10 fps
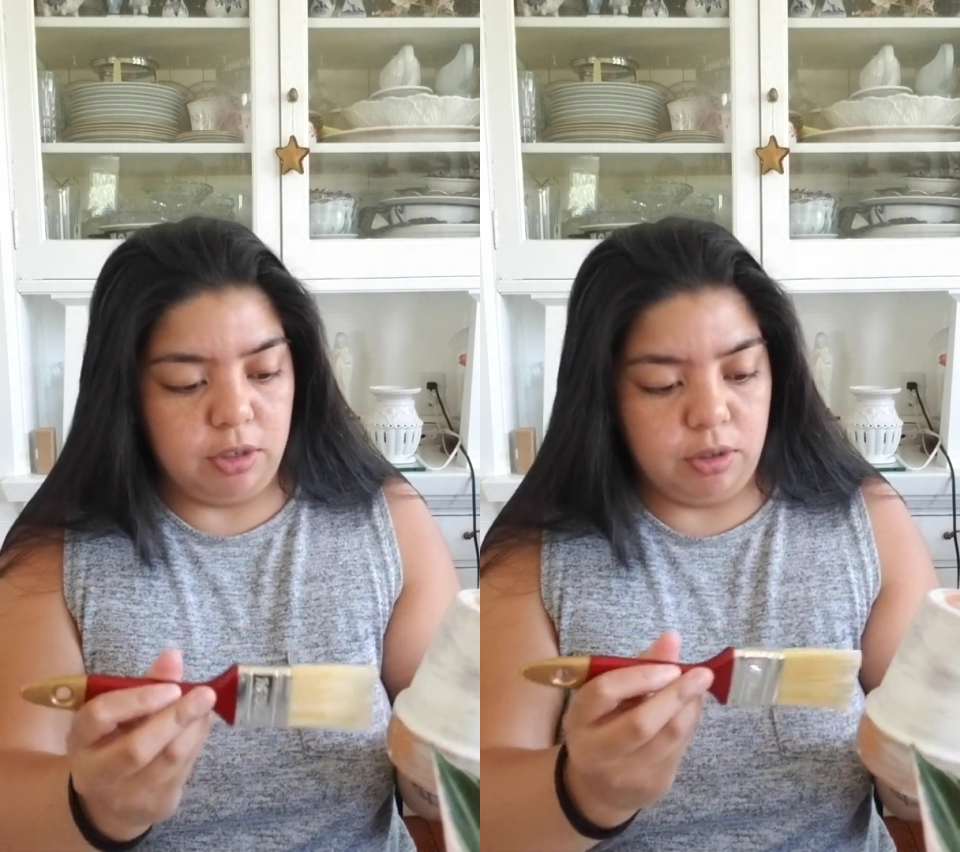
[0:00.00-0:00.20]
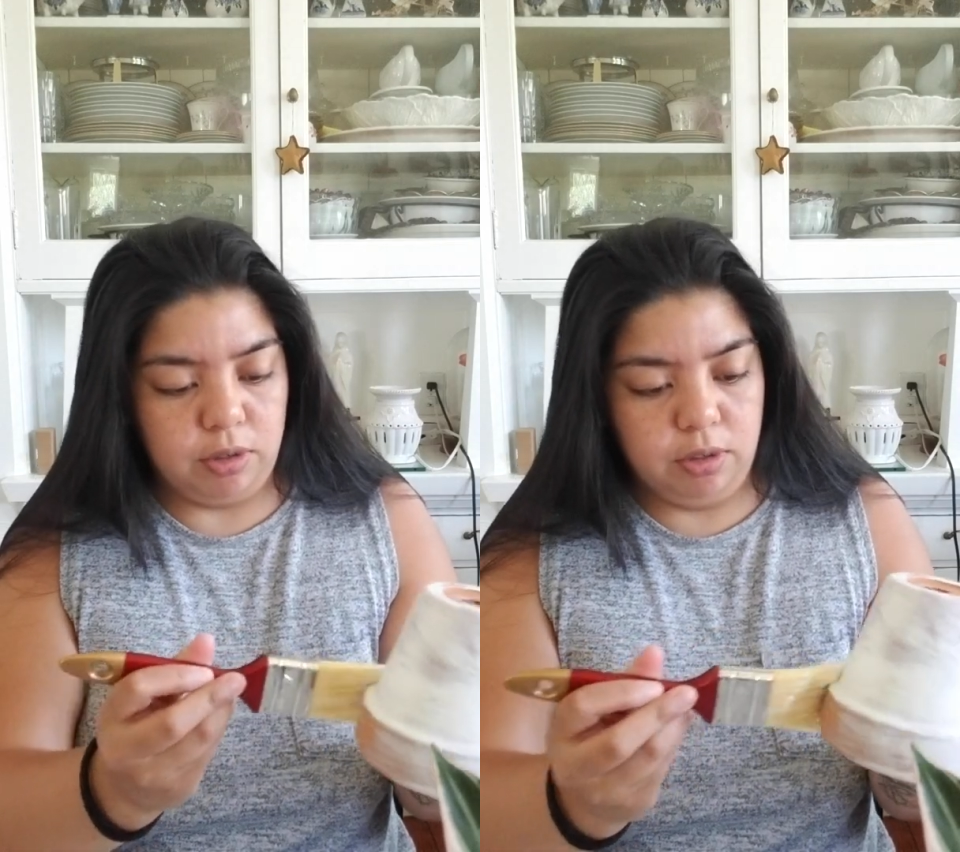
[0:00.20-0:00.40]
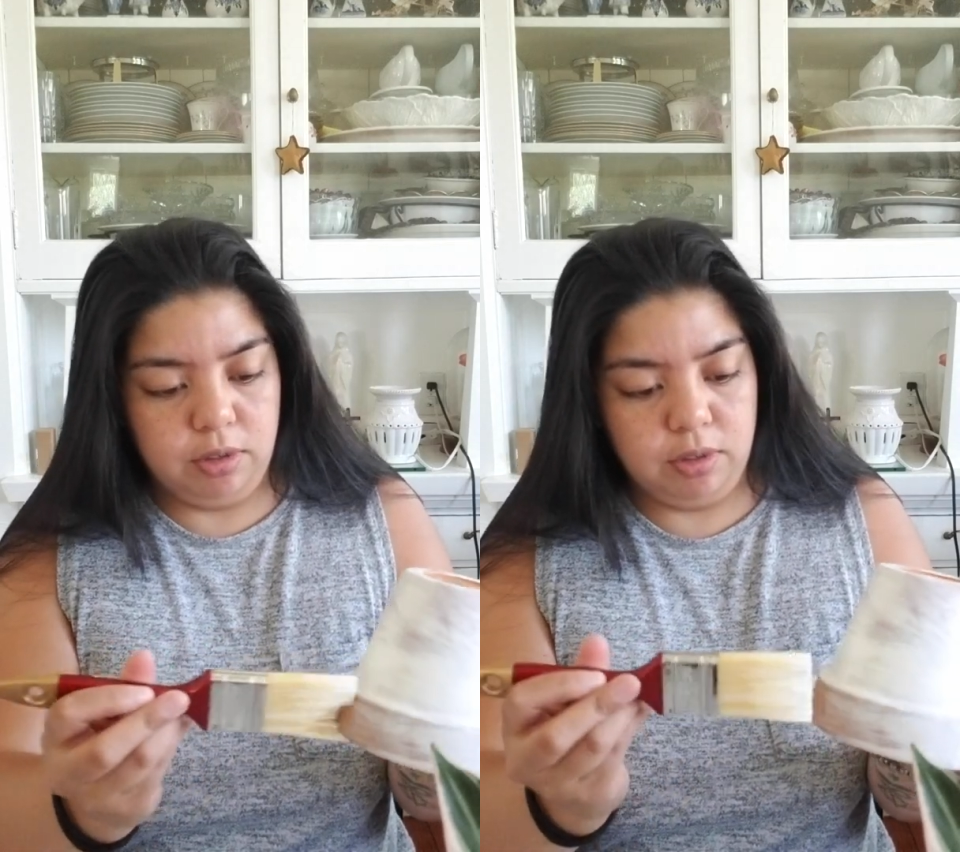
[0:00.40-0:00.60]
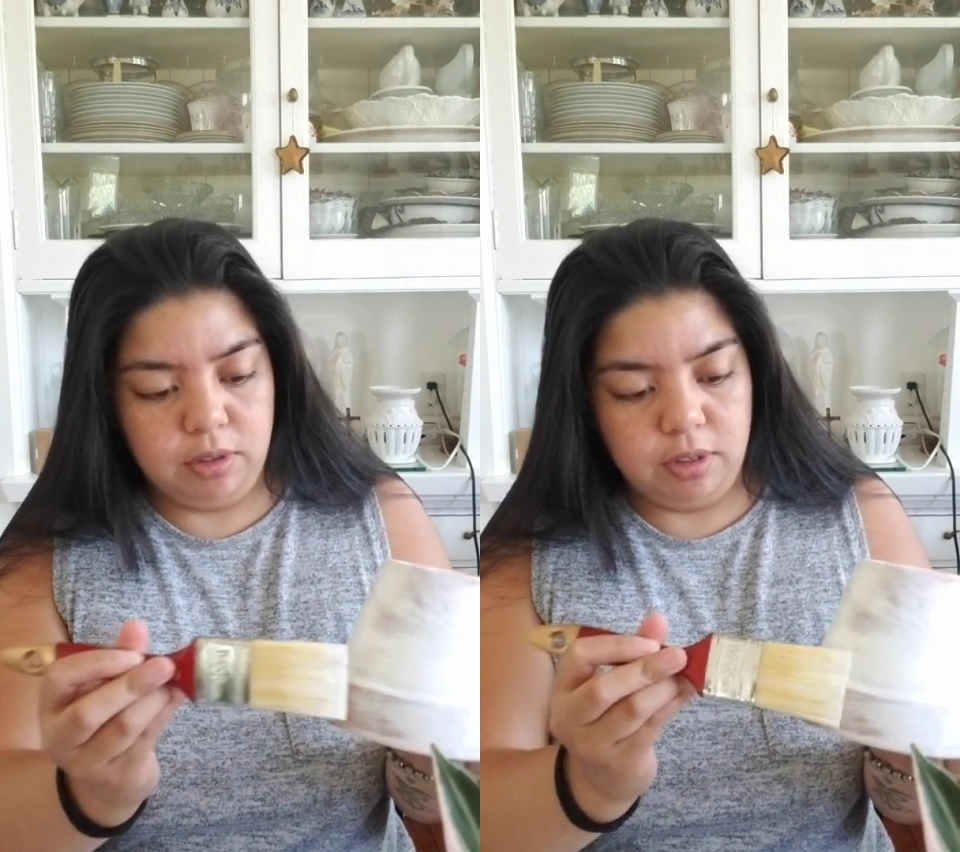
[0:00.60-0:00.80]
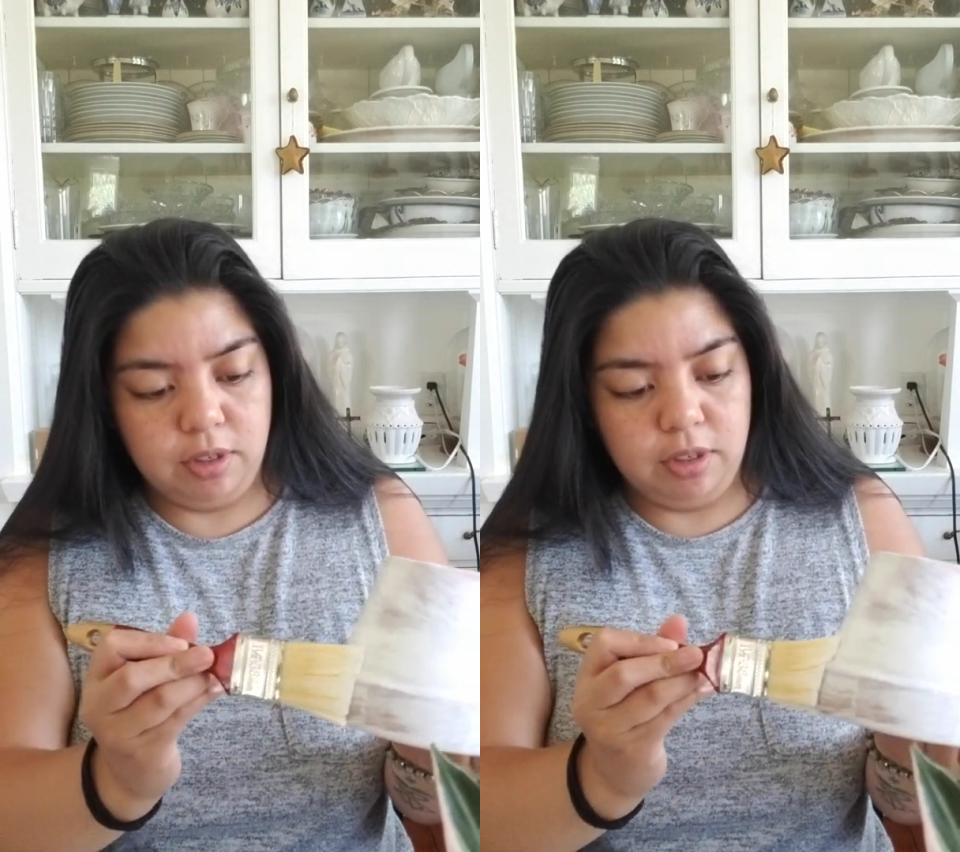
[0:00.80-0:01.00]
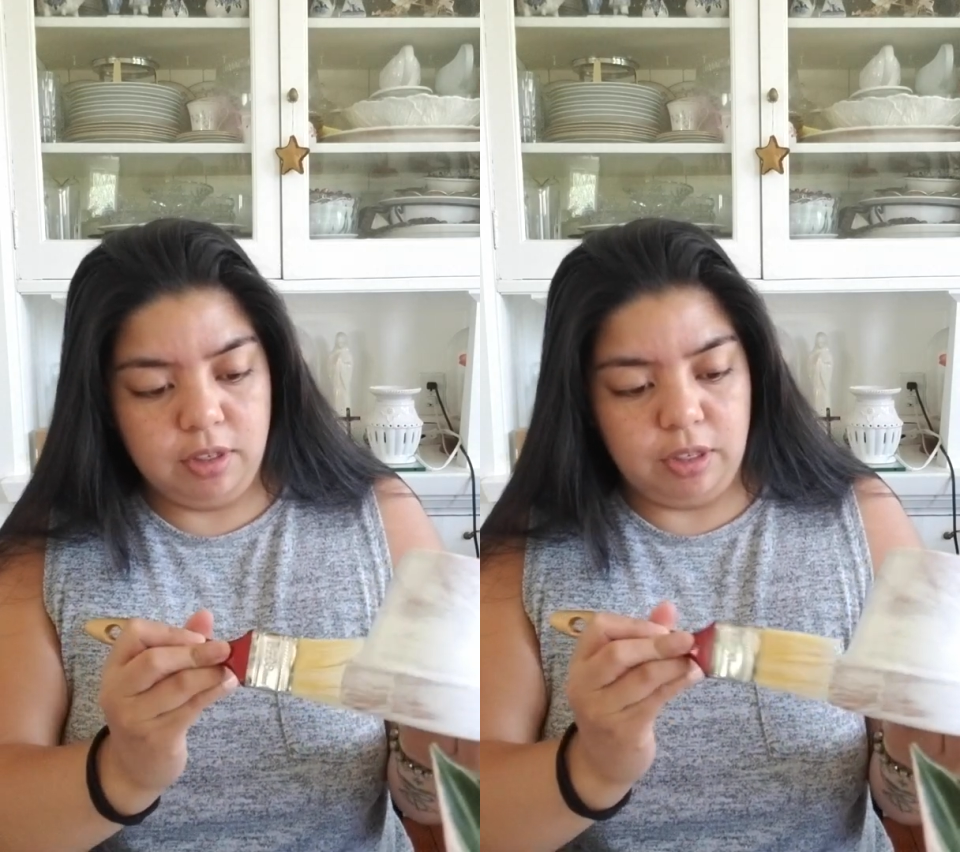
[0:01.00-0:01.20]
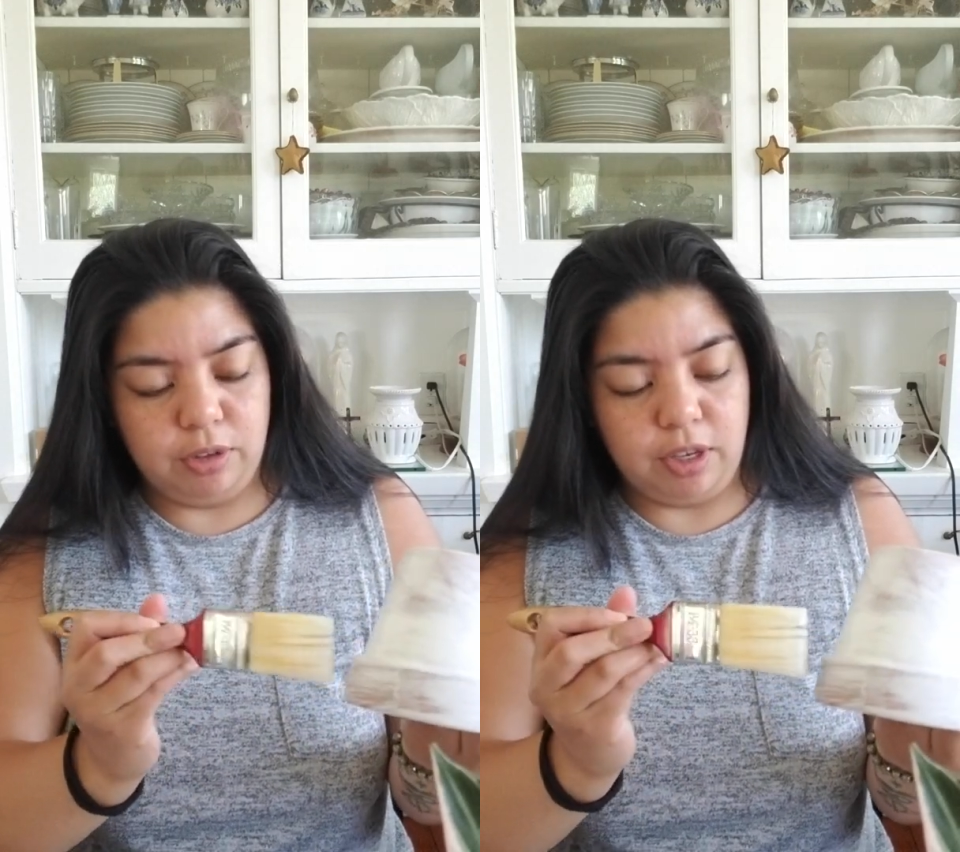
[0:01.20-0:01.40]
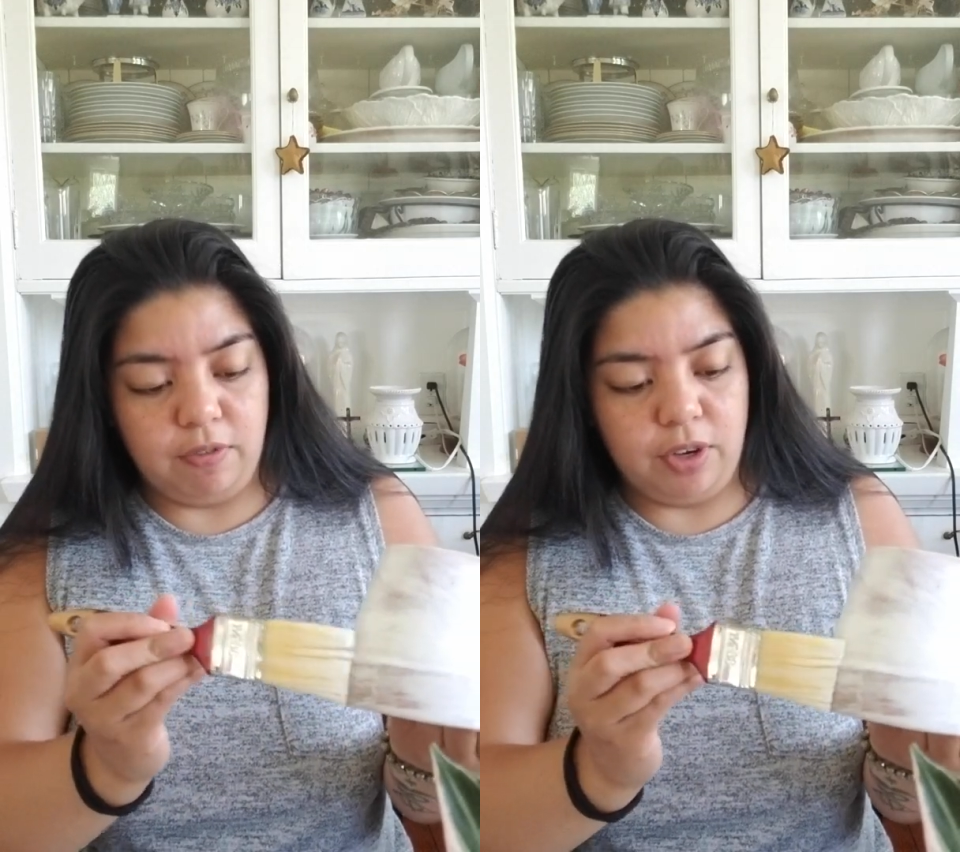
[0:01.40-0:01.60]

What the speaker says: you'll get